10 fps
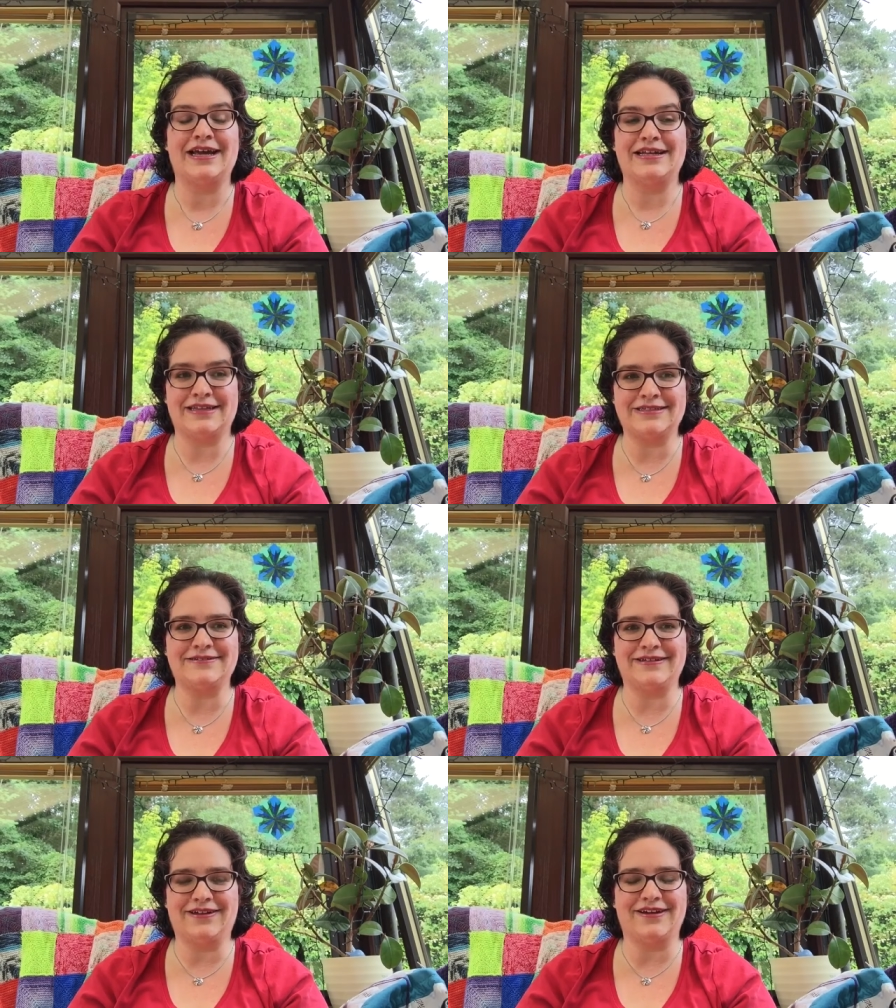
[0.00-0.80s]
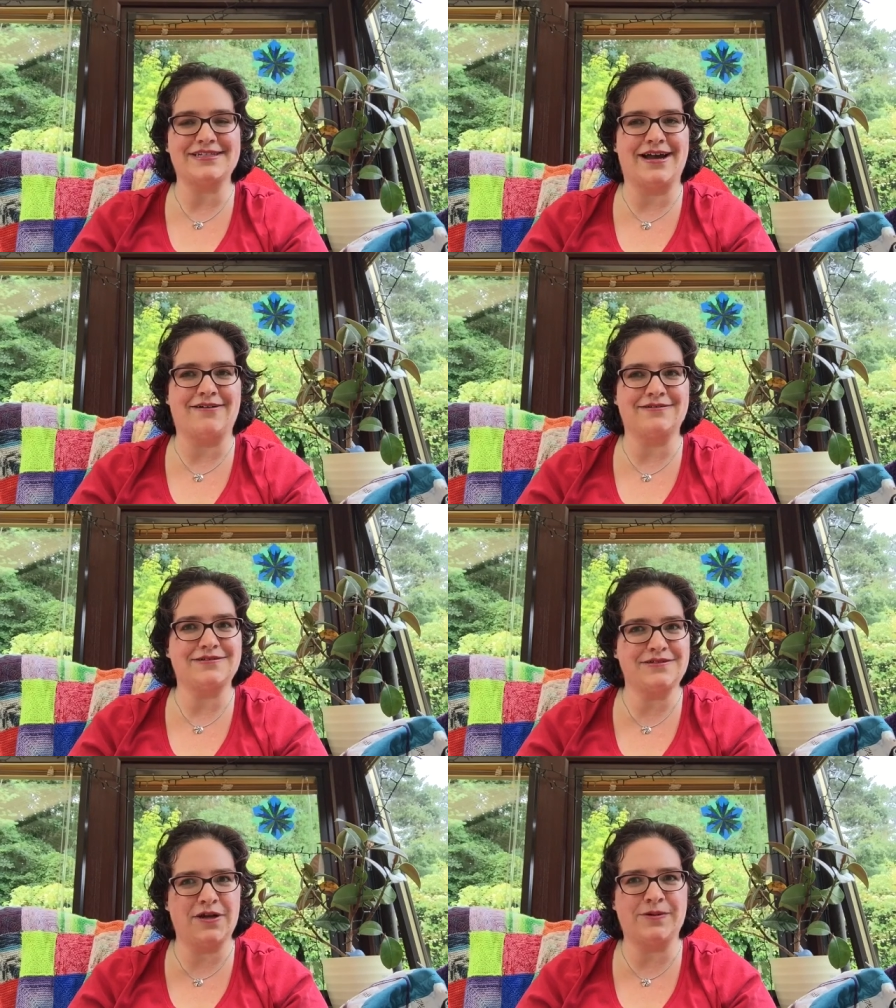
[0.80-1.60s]
That during lockdown,
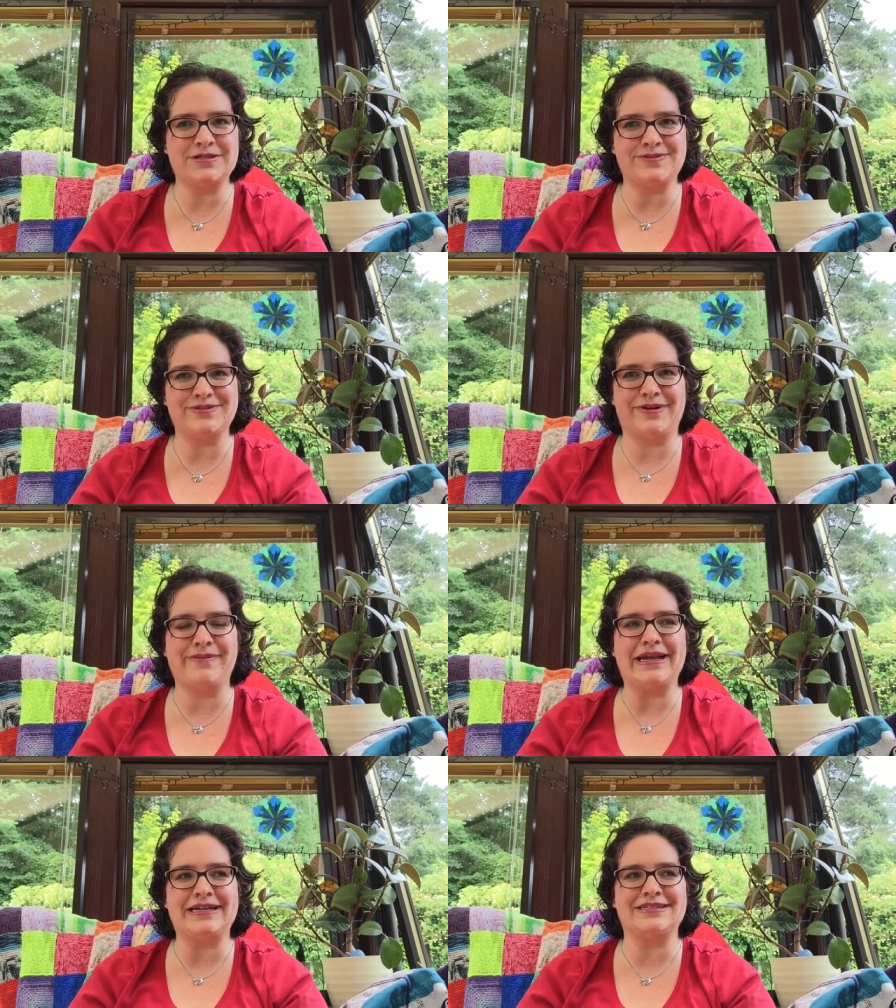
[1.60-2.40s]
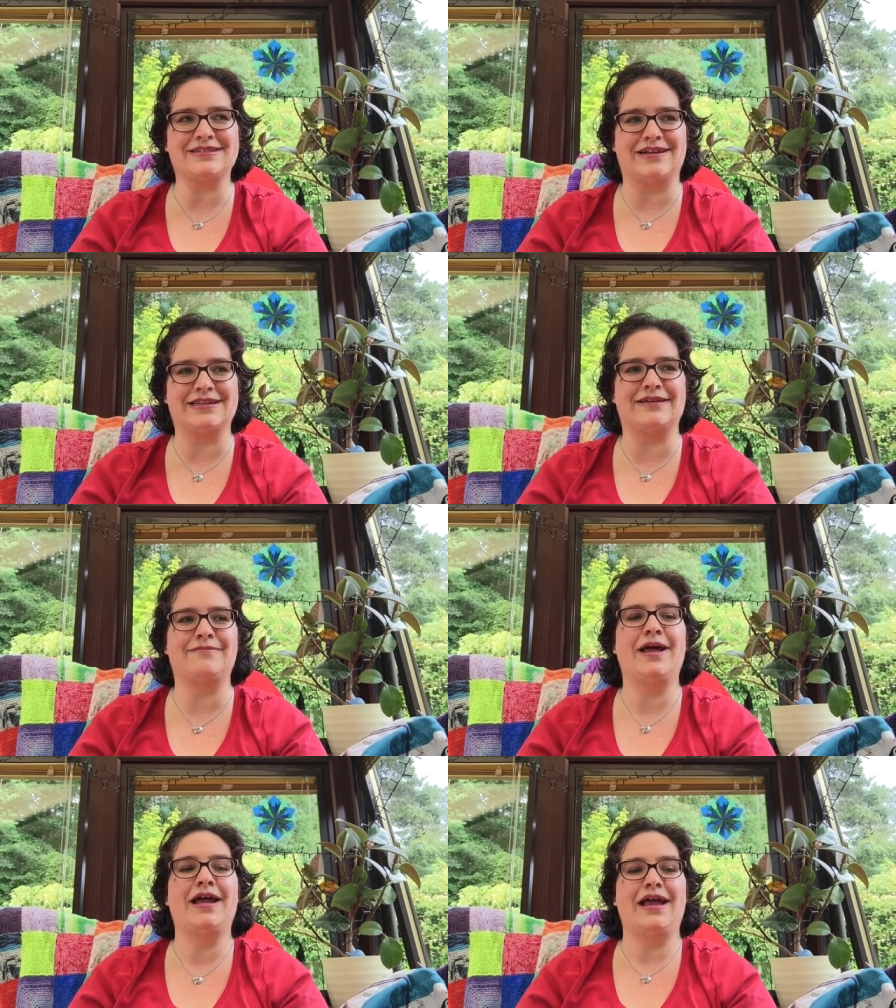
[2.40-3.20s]
no one's been doing maintenance on them,
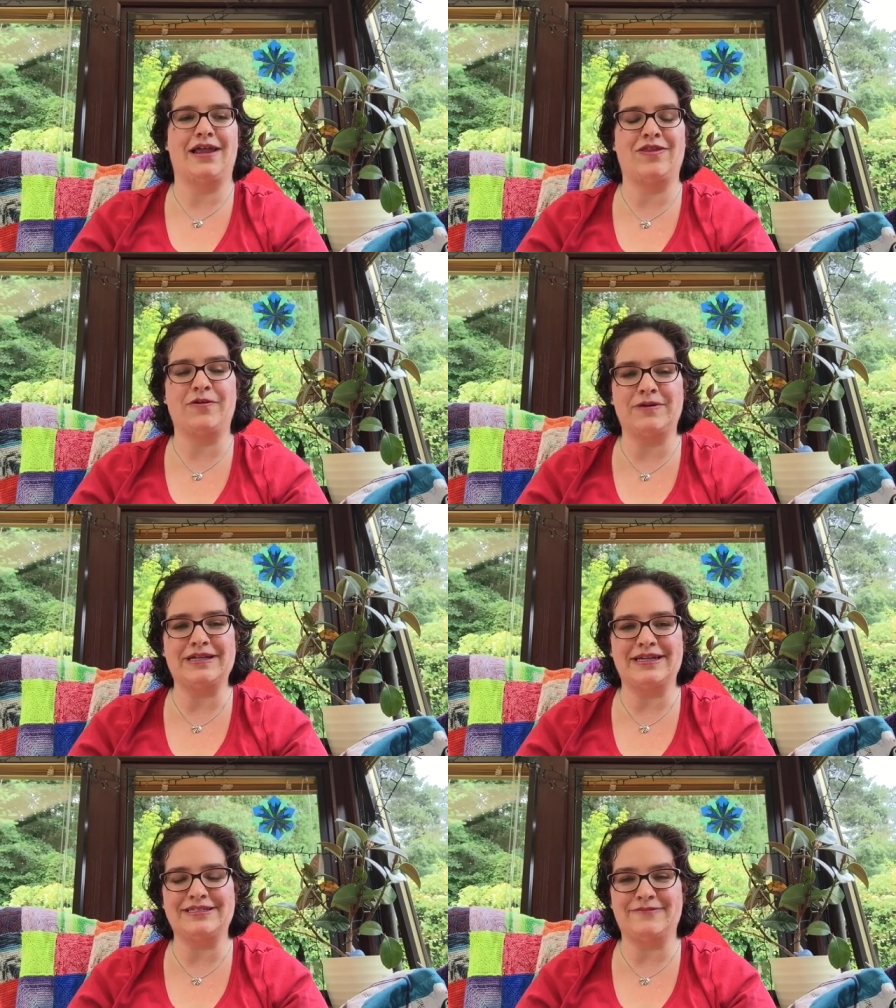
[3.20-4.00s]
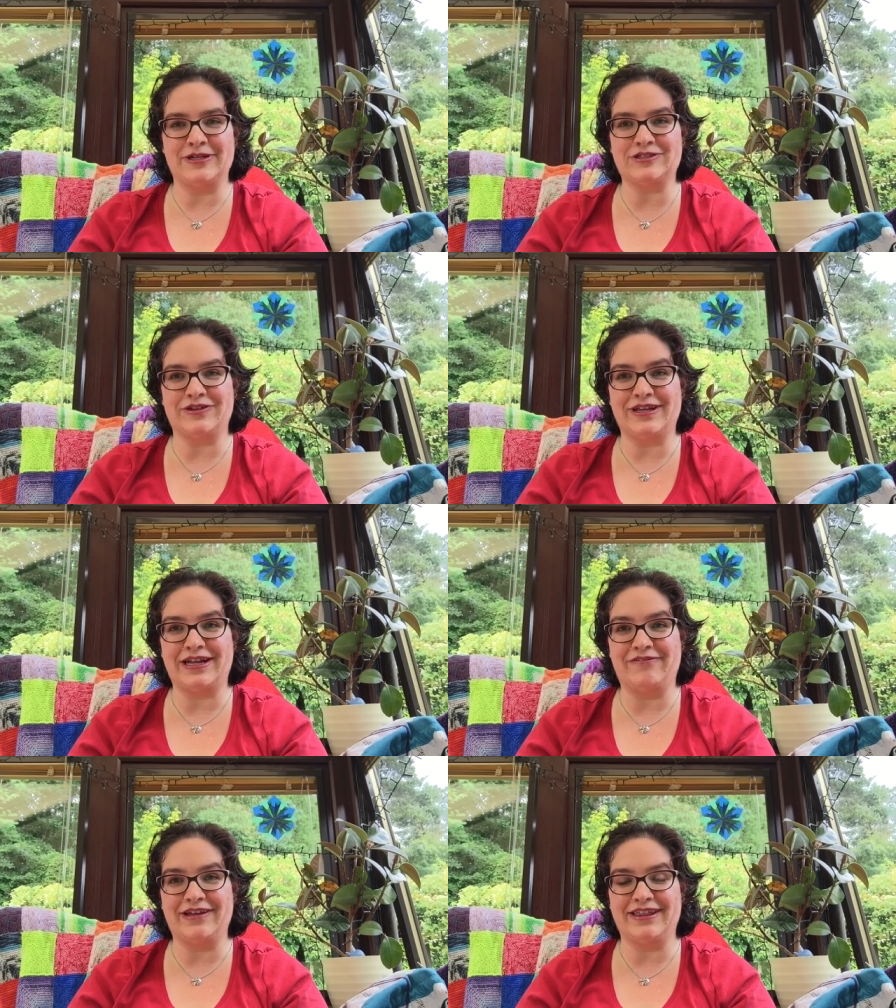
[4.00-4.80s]
and they would need to make sure that
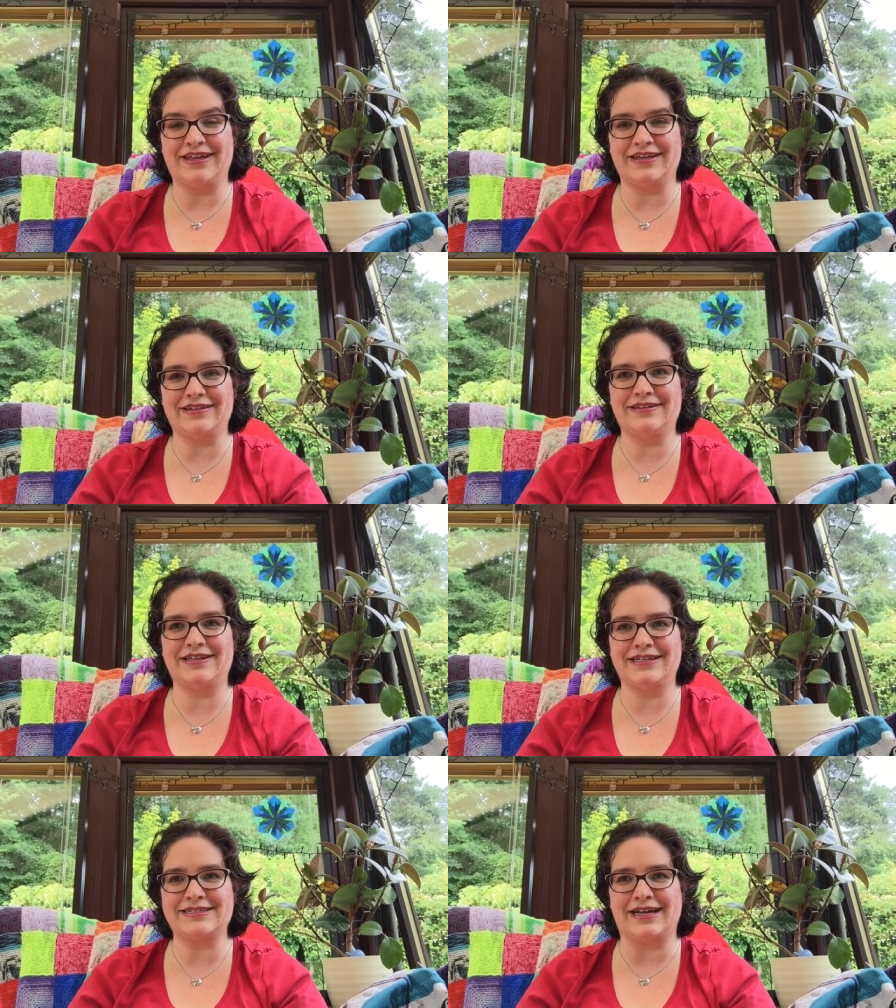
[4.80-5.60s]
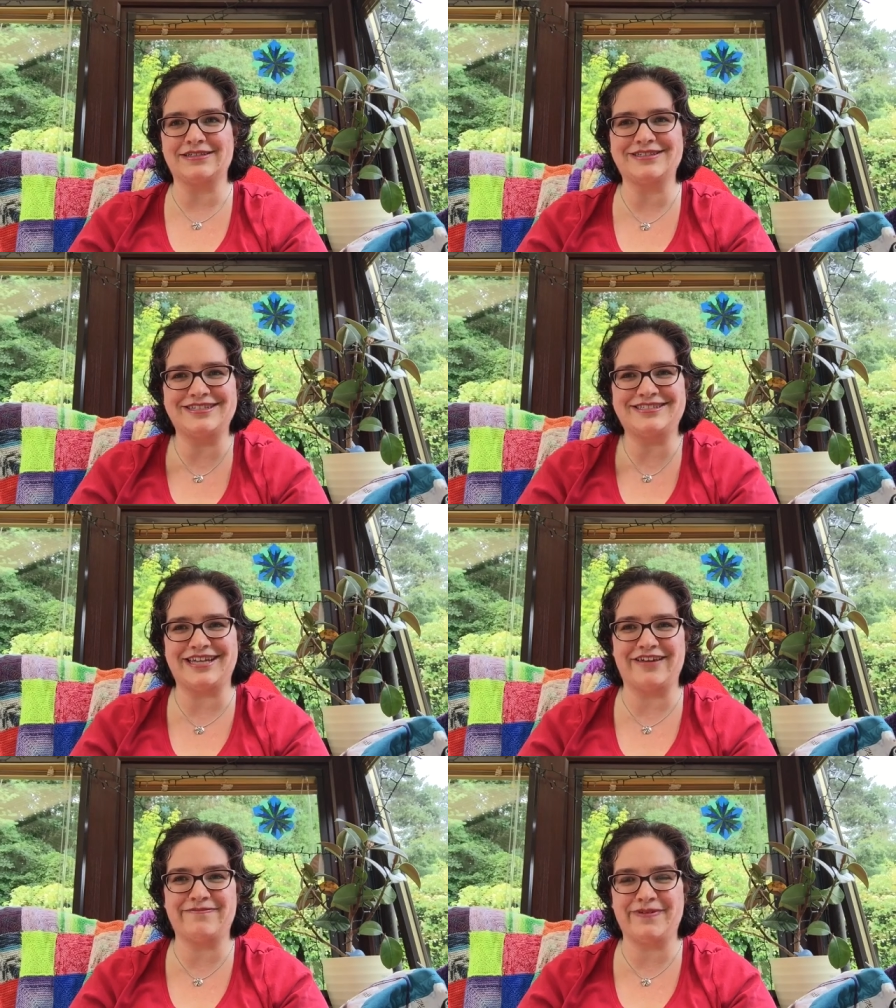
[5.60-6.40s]
everything is actually
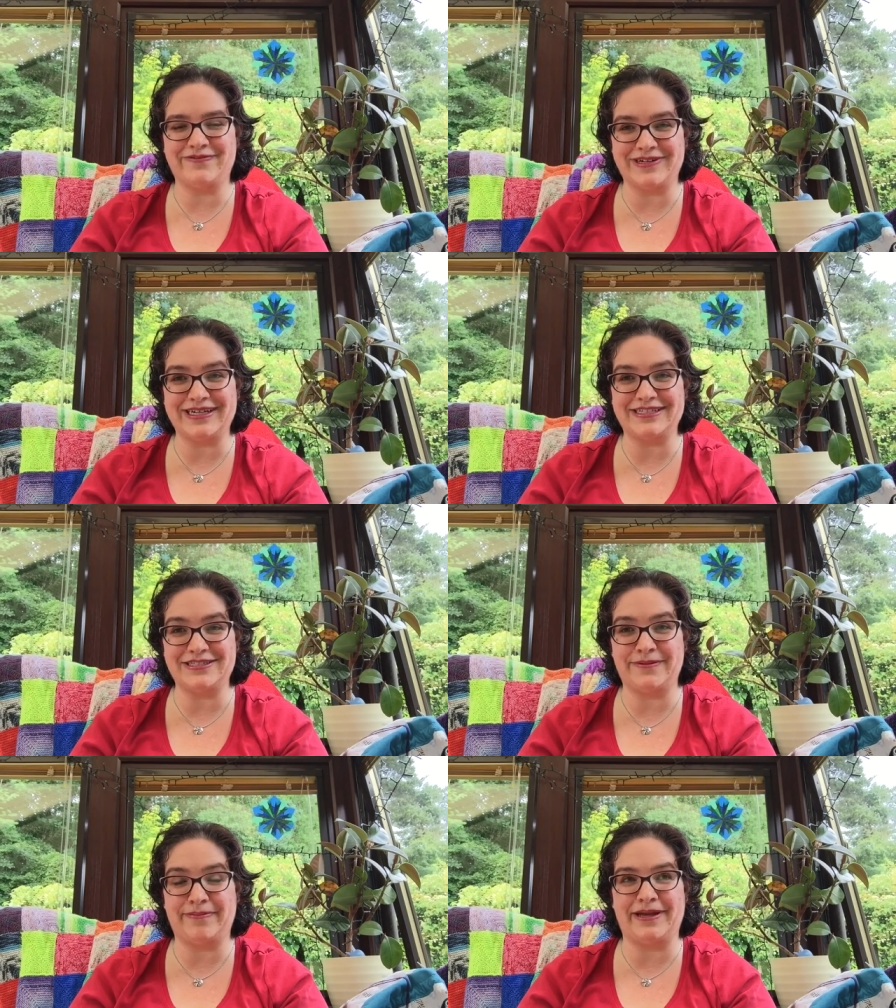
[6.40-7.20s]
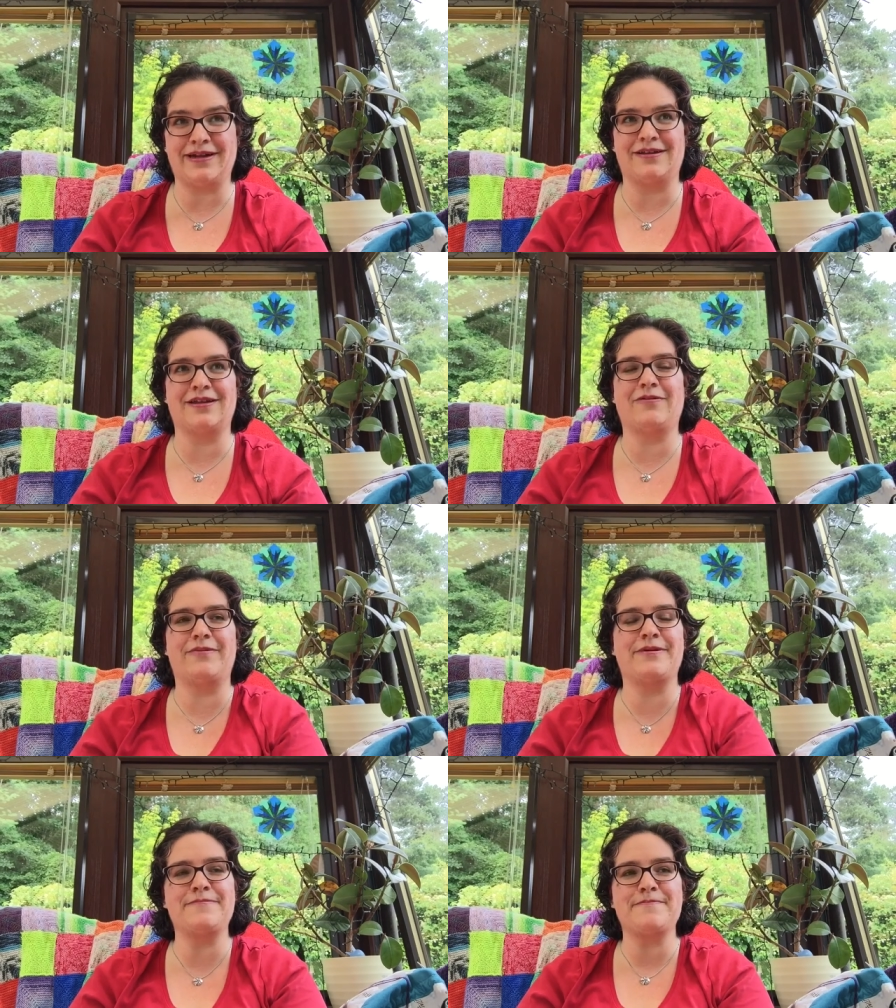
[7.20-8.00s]
safe before kids should be playing on the equipment.